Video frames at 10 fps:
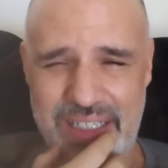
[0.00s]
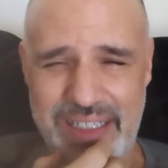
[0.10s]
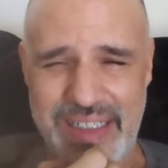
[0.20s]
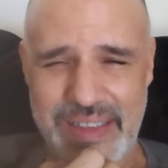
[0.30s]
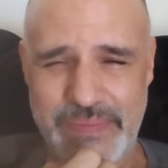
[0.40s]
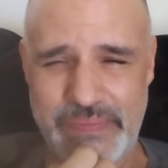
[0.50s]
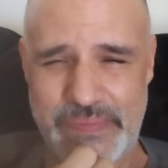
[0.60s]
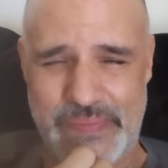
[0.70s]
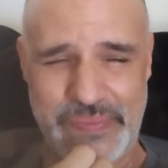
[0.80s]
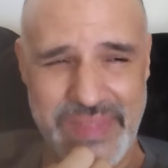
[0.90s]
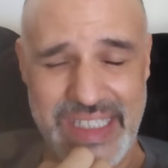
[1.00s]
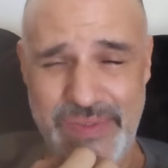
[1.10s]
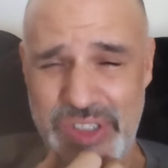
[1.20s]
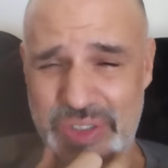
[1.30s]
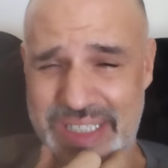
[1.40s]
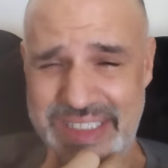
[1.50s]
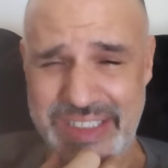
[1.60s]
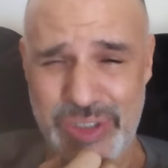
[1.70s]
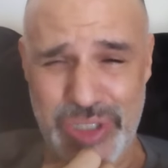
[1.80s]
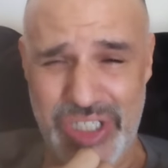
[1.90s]
Um, Even though I
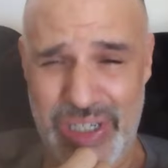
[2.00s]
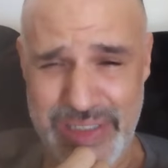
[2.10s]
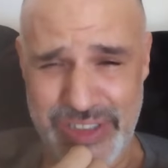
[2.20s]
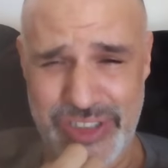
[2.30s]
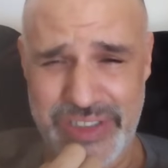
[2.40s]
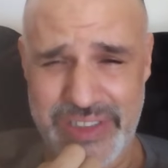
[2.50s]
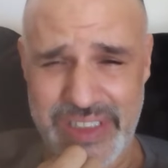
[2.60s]
didn't go to college,